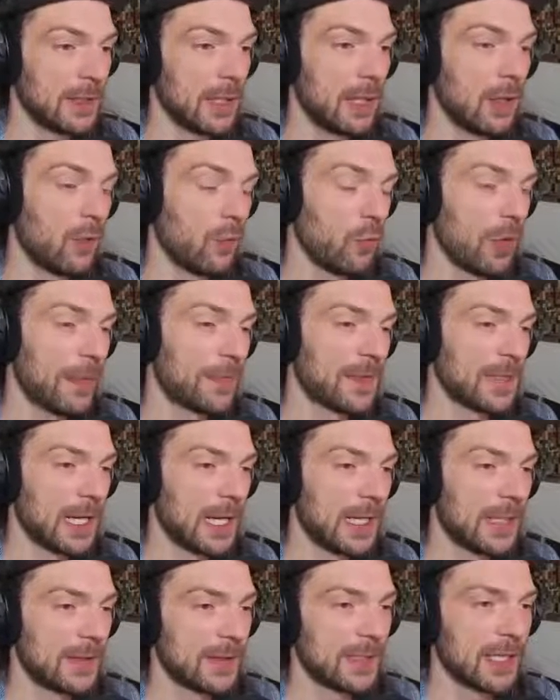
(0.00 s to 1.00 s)

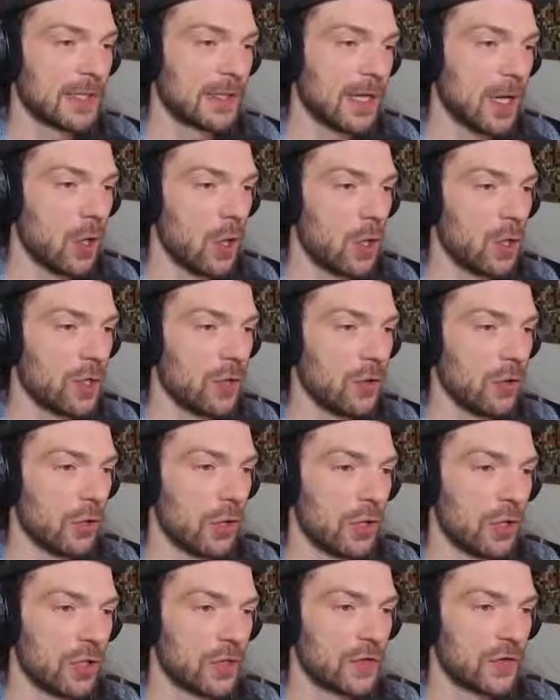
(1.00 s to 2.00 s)
website. That's
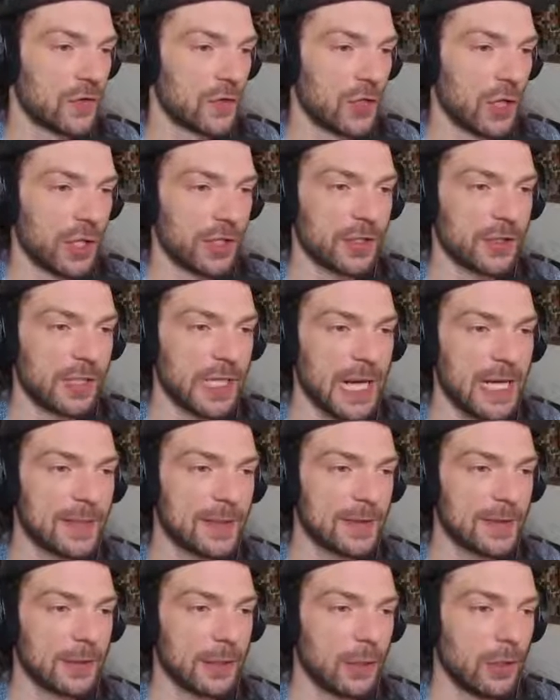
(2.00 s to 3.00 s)

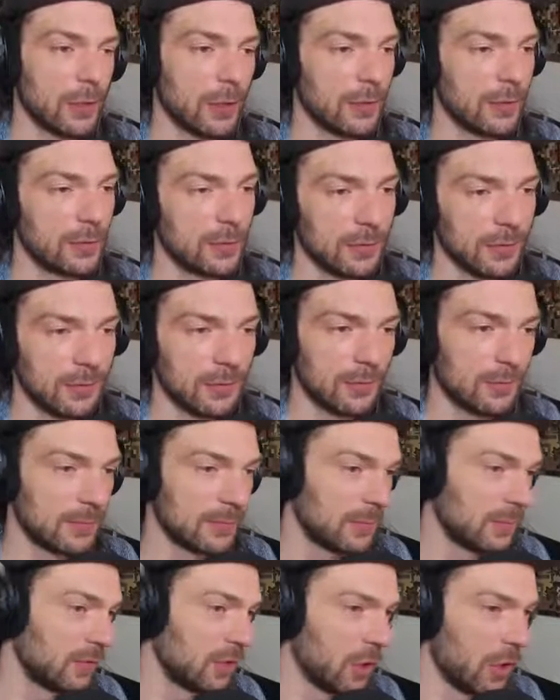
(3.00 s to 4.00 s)
audionerdz.net.
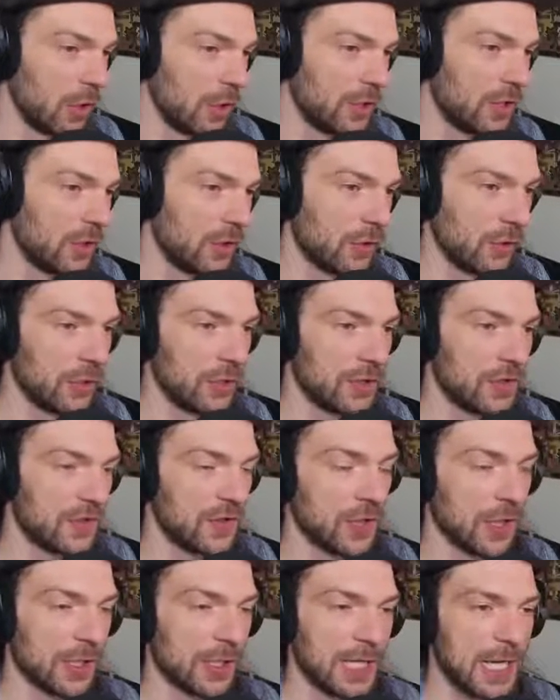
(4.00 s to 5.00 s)

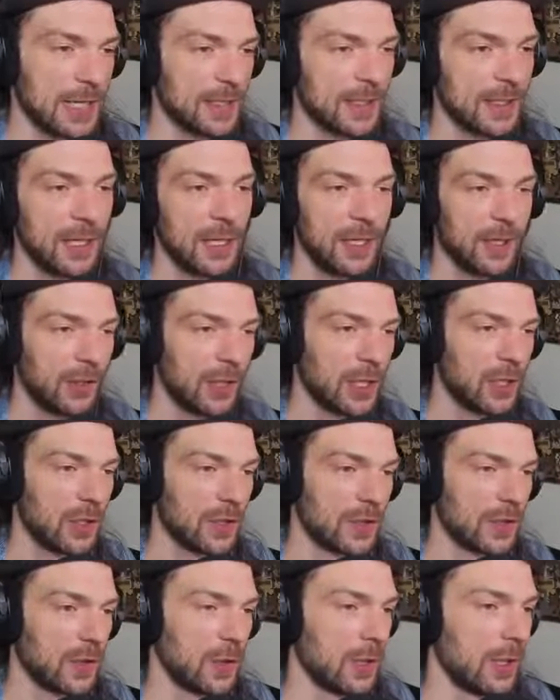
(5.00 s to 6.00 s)
Audionerdz.net. You can
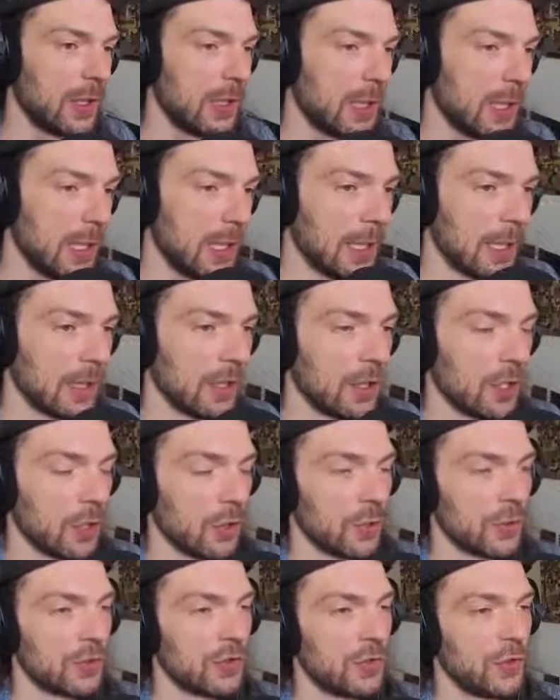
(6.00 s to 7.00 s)
also go
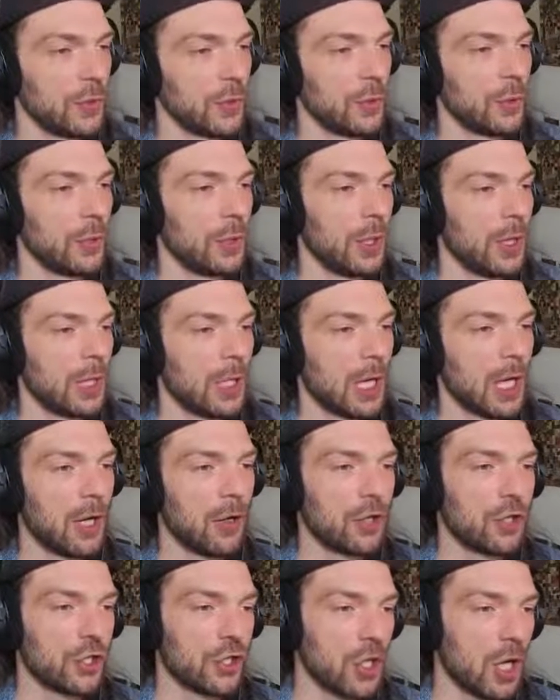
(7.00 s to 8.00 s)
to
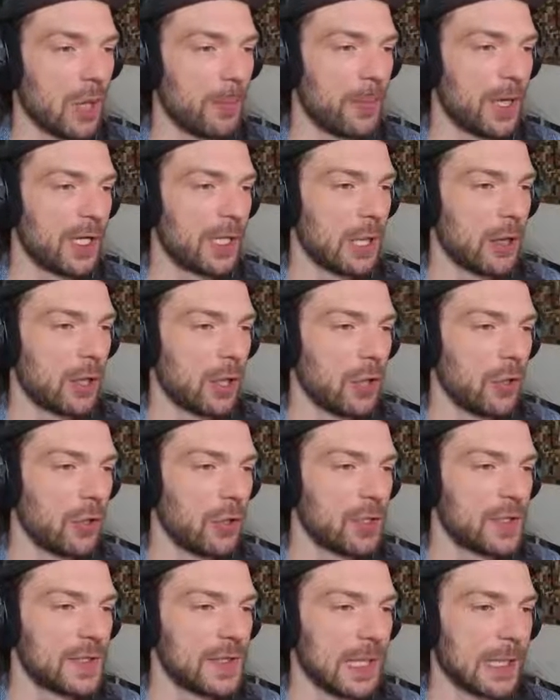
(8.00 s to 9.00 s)
our shop and our
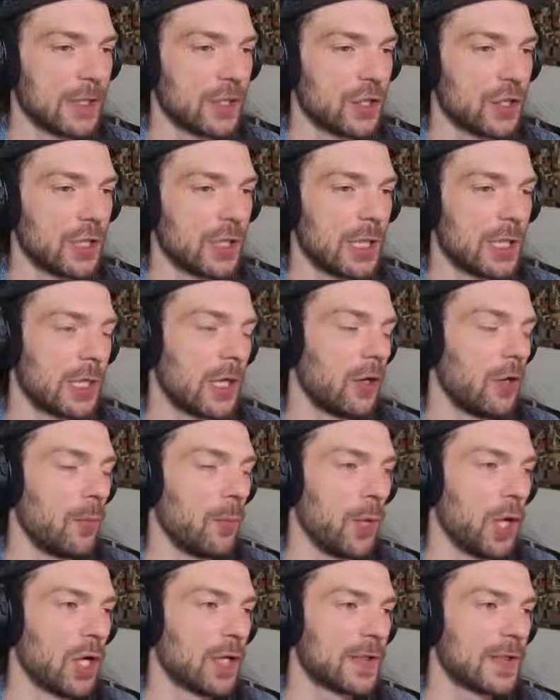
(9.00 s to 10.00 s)
course section and our
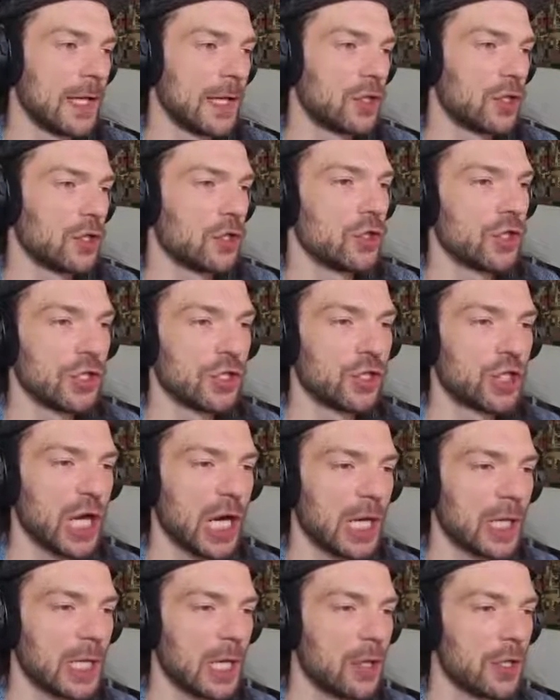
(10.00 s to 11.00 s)
blog section. Just check
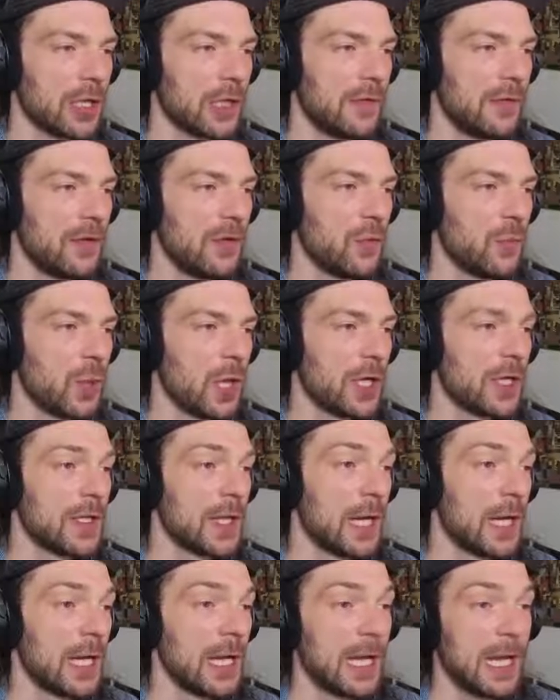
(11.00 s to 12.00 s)
it out if you want.
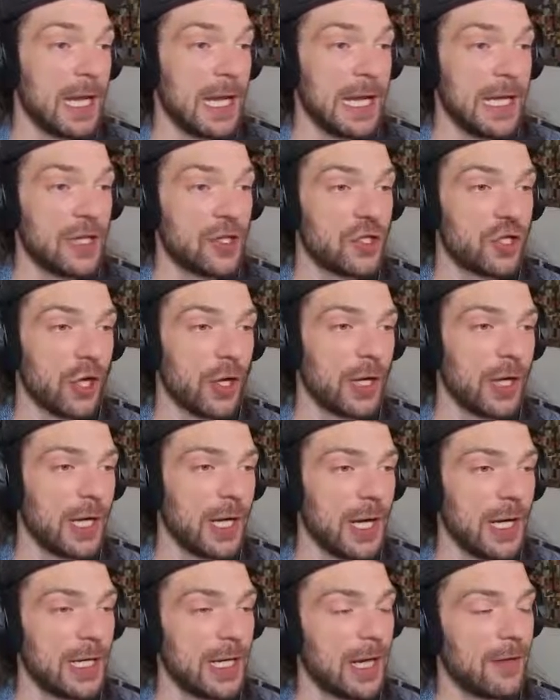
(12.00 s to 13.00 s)
Enjoy
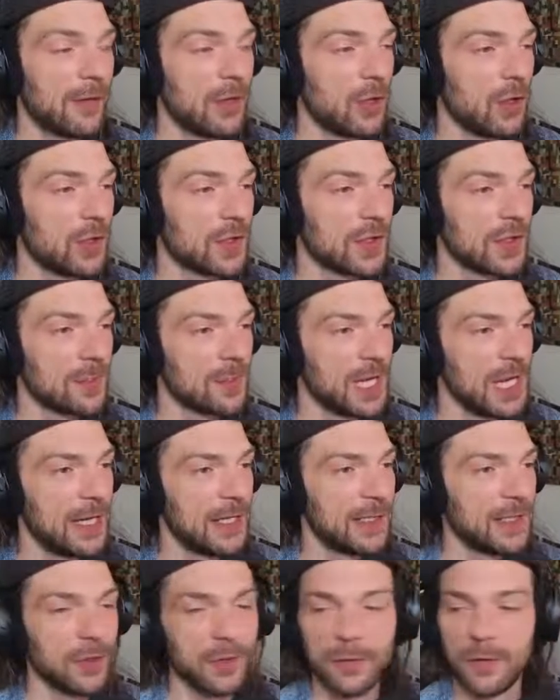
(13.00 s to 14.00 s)
and have an awesome day.
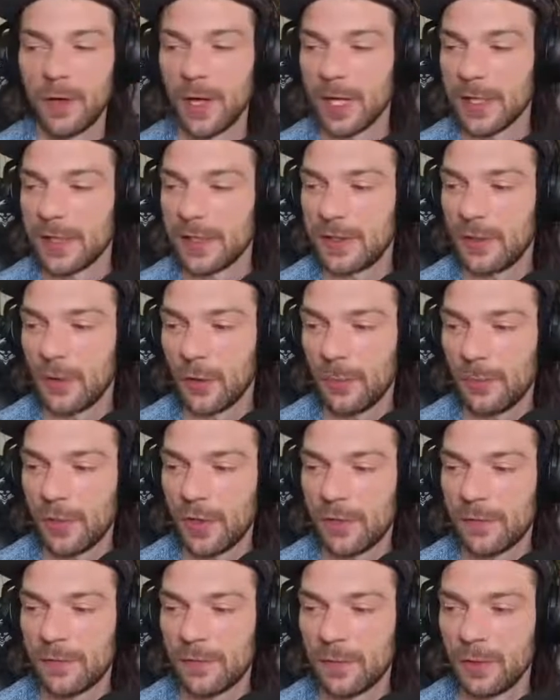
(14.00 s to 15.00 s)
Don't forget that you're
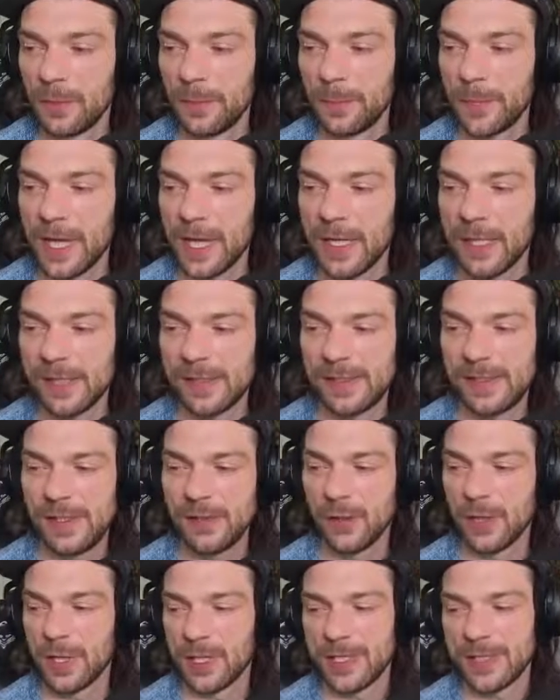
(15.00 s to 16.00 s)
beautiful. And I see you
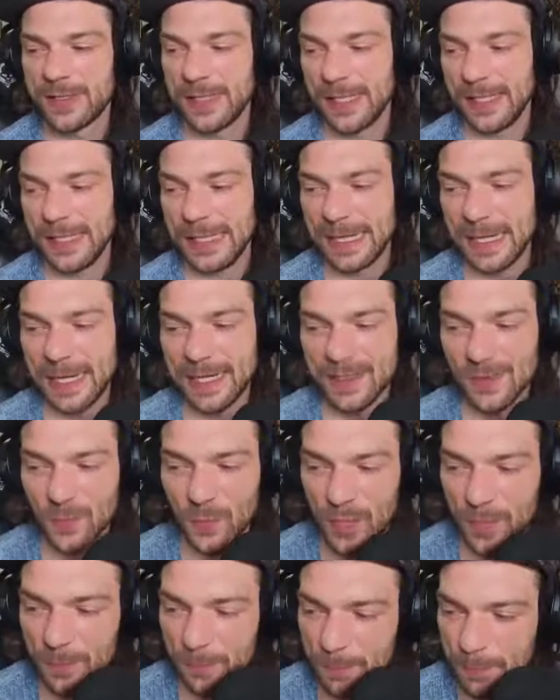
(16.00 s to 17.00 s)
guys in the next
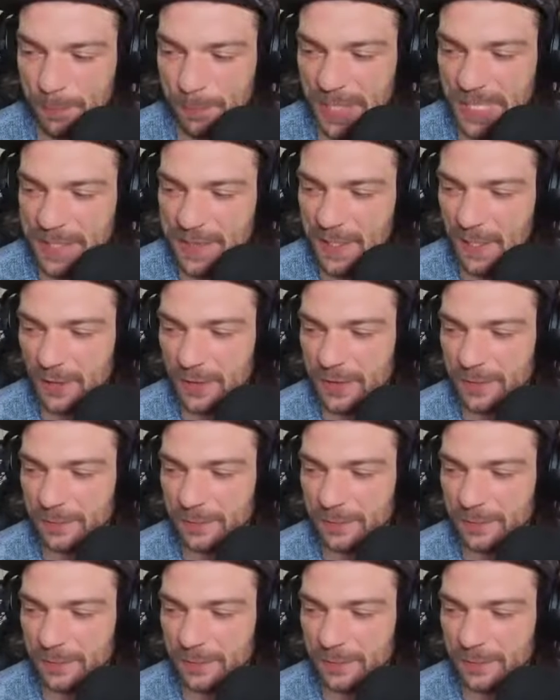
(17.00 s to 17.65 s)
one. Peace out.